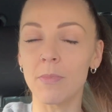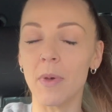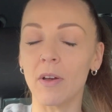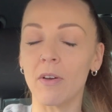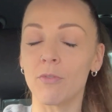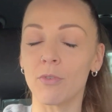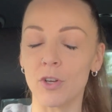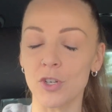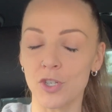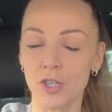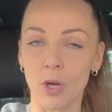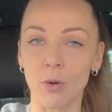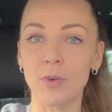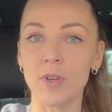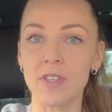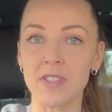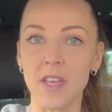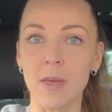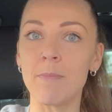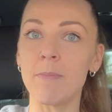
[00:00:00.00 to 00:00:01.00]
but I've got
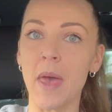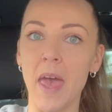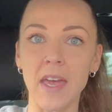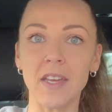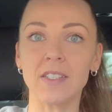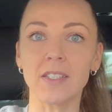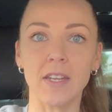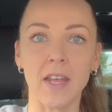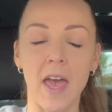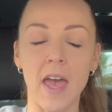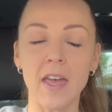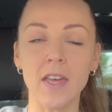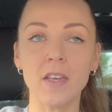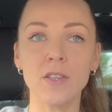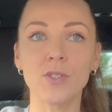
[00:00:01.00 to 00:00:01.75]
shoulders and back today.